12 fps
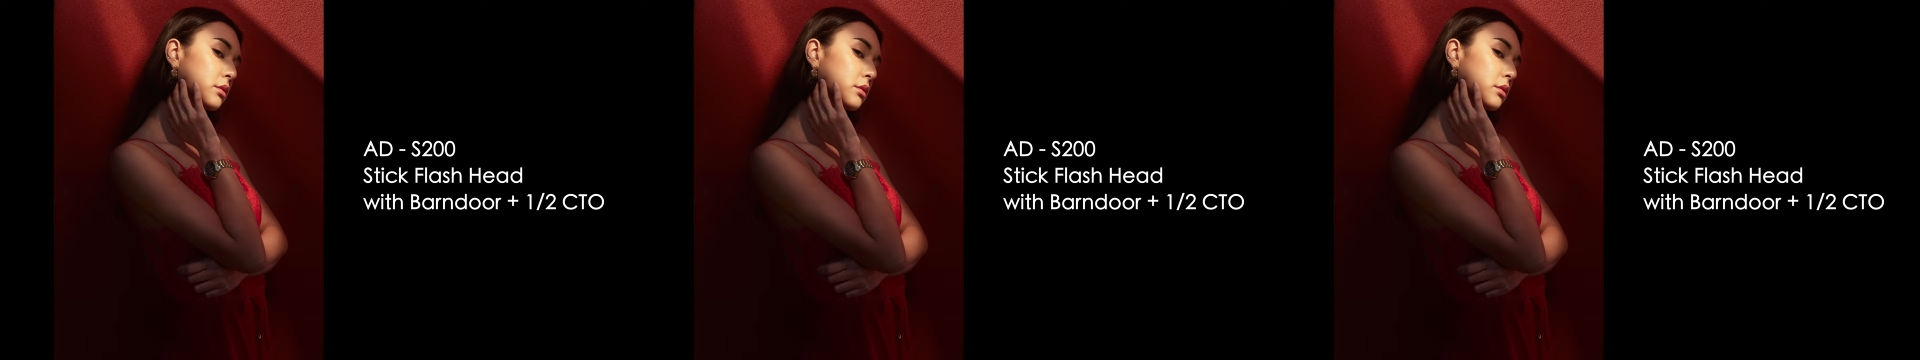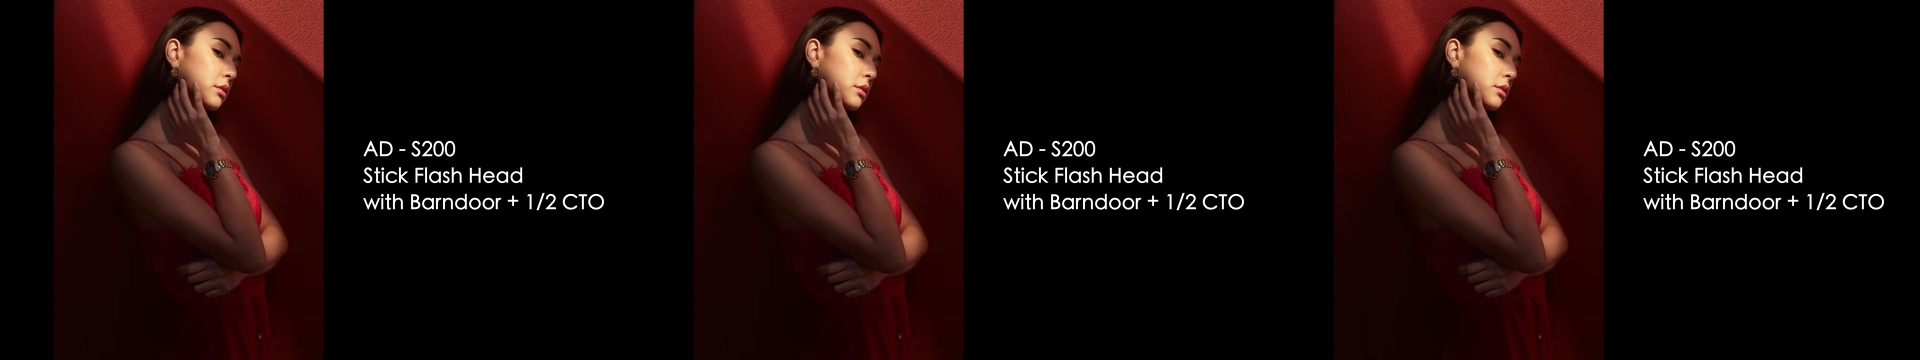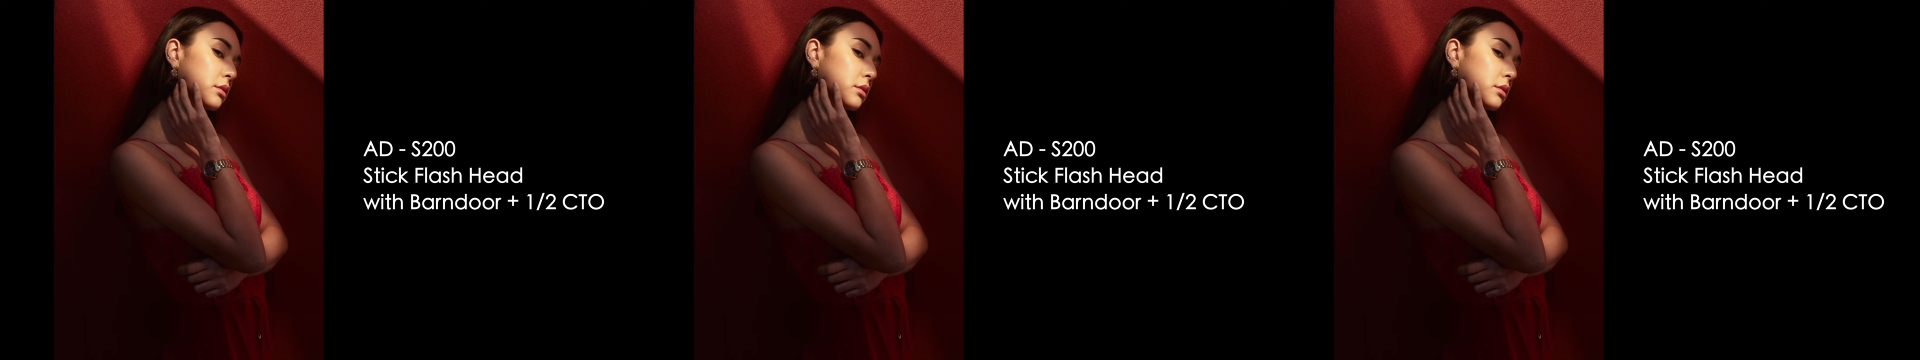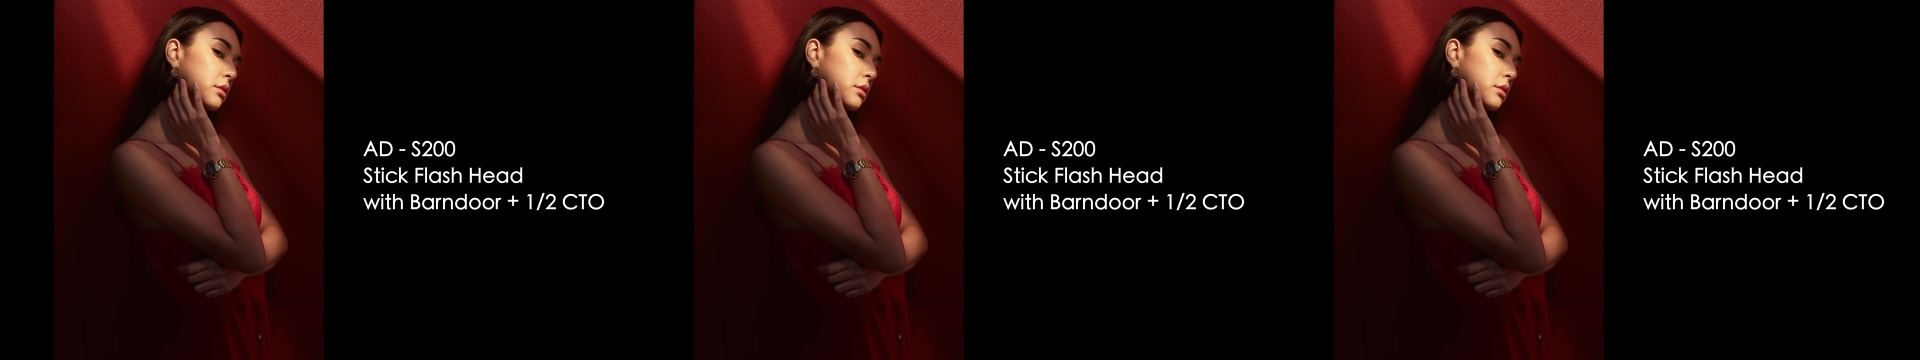
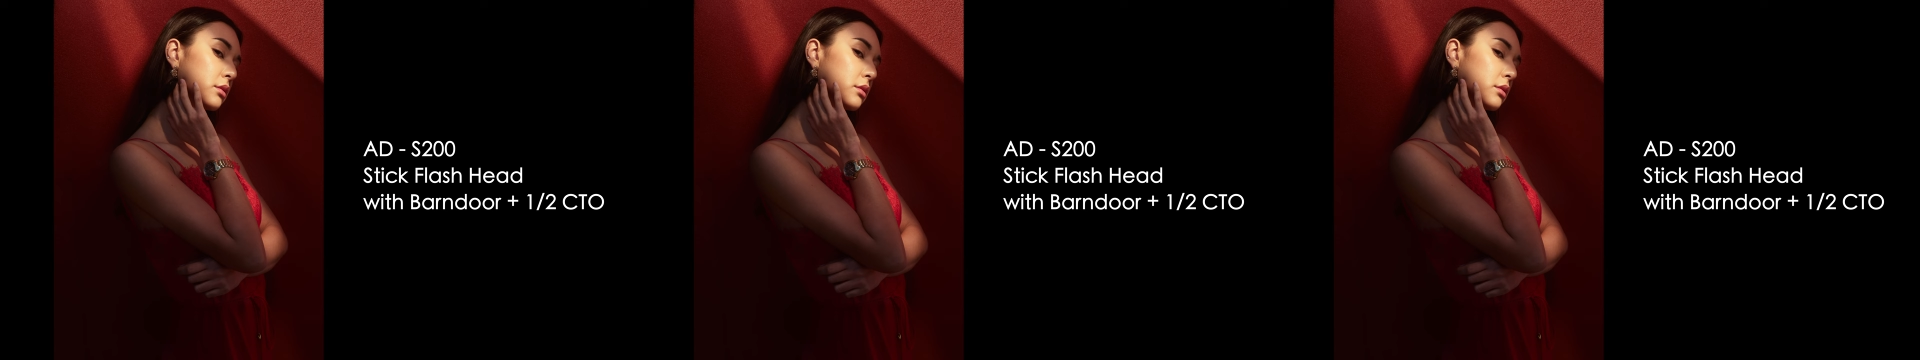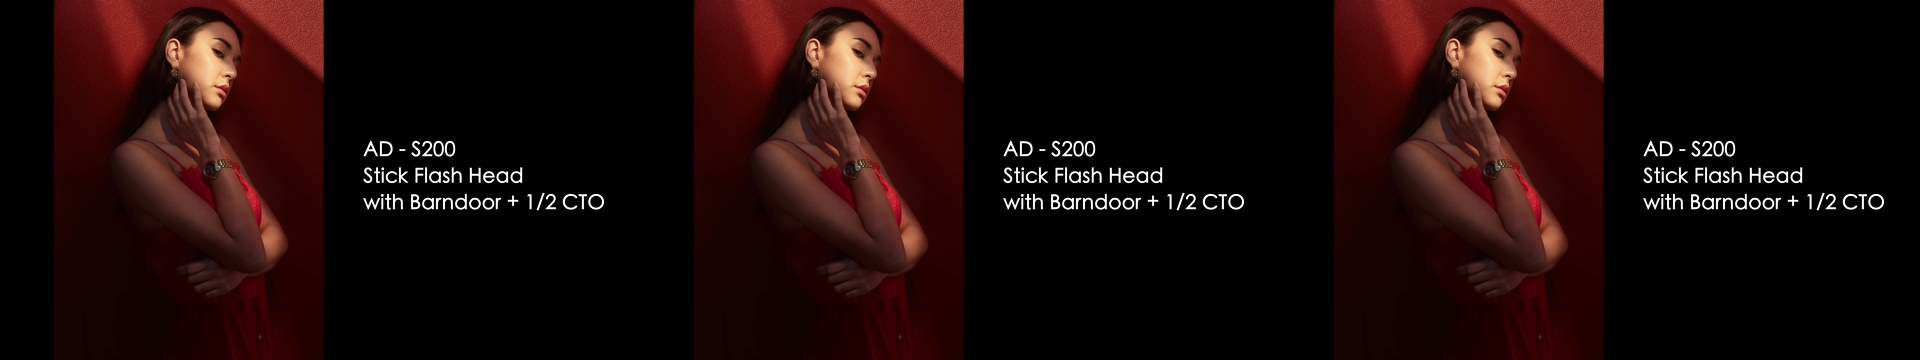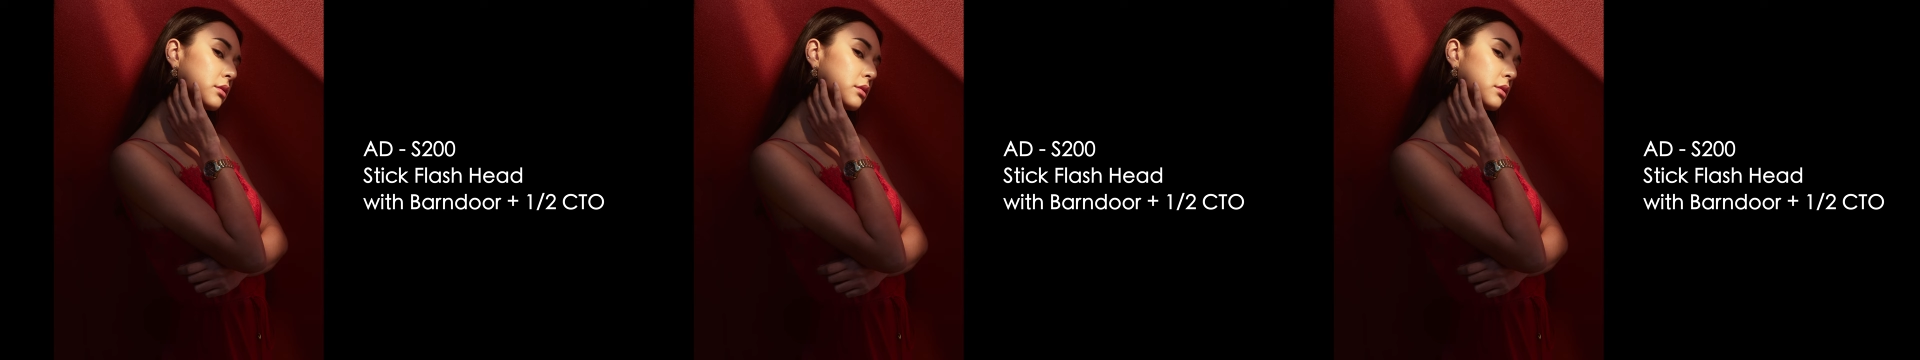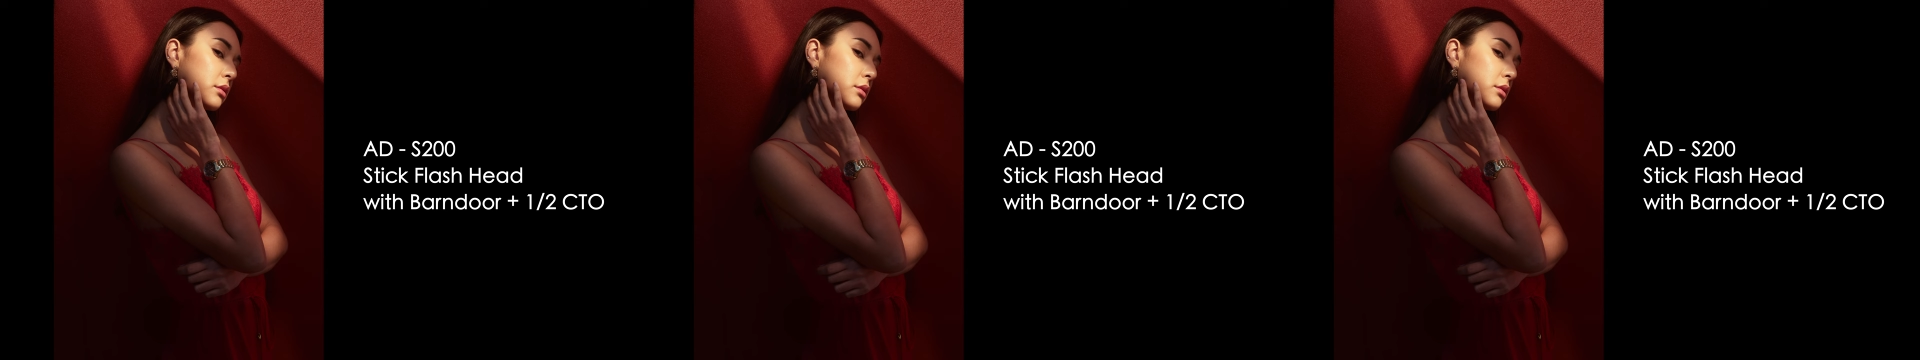
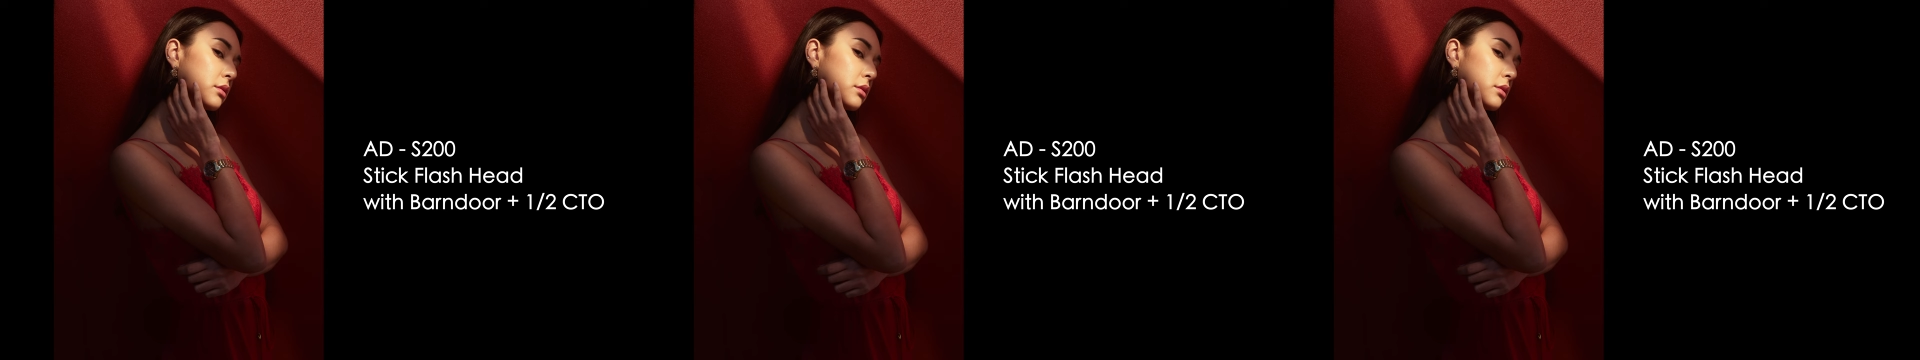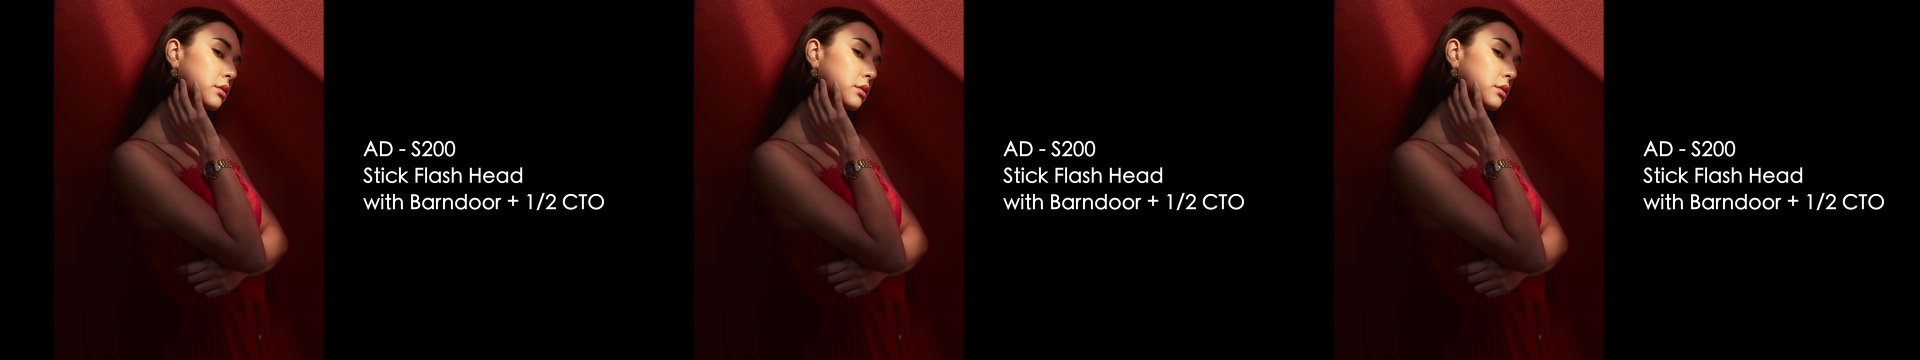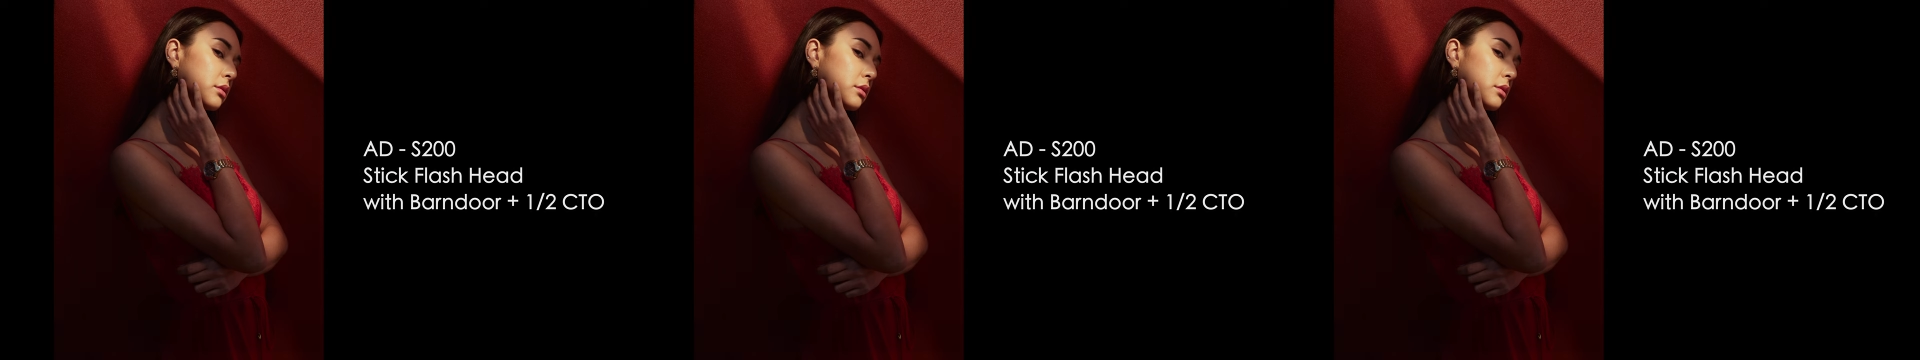(silence)